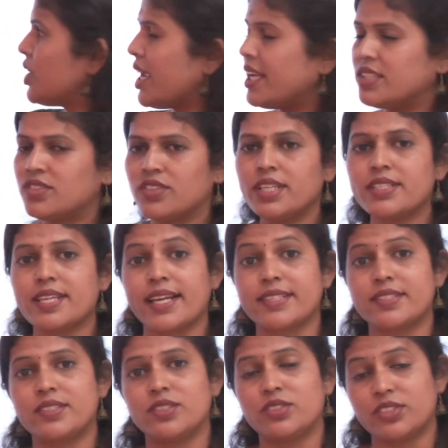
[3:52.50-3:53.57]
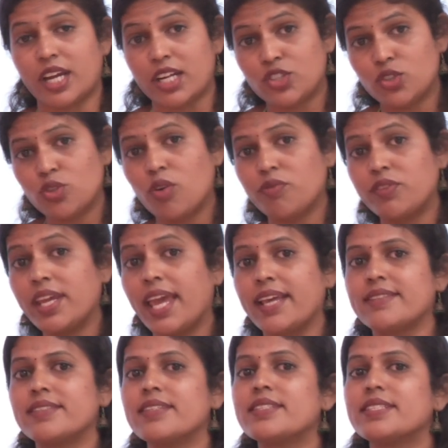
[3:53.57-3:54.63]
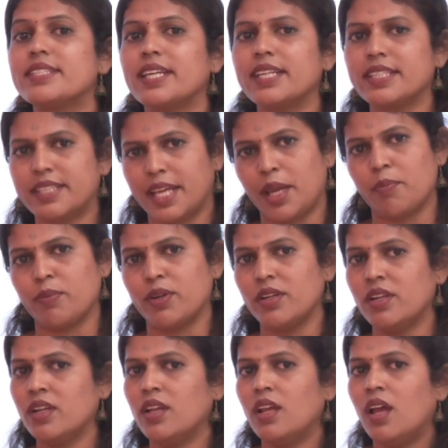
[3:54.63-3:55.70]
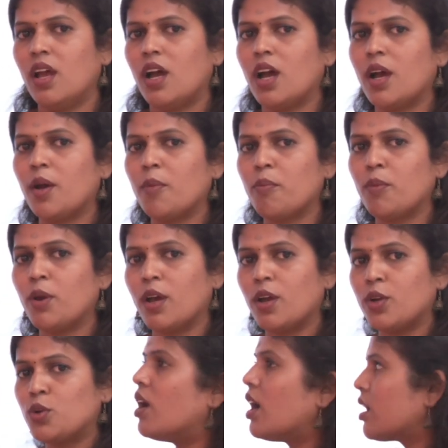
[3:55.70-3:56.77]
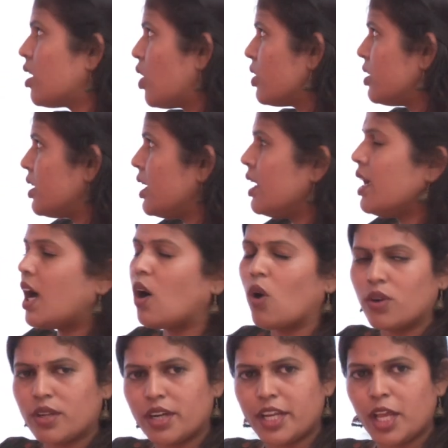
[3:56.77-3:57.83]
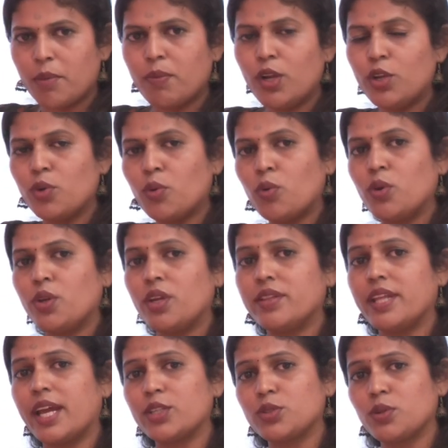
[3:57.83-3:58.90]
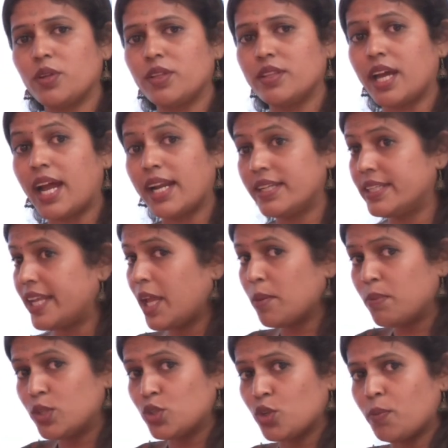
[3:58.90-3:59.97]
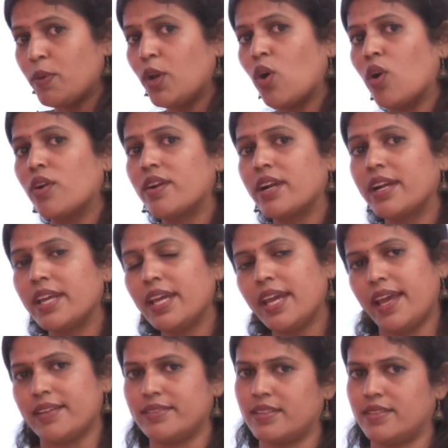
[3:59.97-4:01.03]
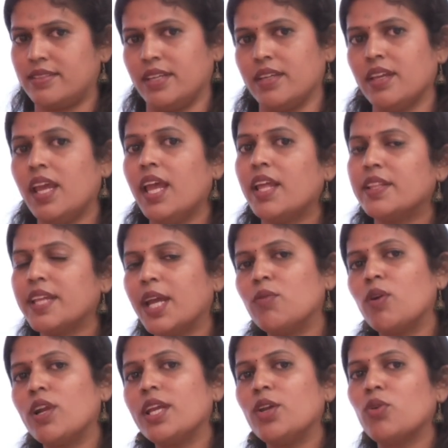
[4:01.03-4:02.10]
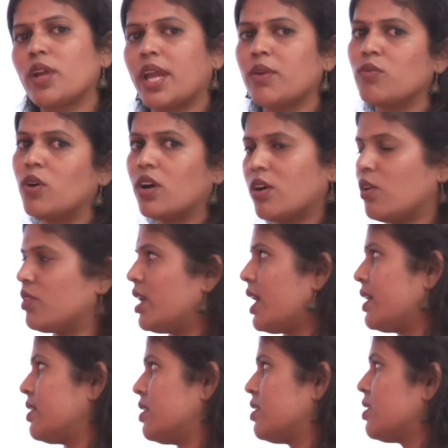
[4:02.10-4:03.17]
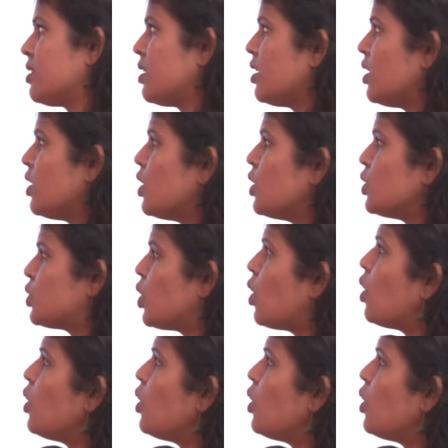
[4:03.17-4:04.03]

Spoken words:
change the structure of the existing table. Work on the alter table, that table should be already existing. Then only you can work on that. So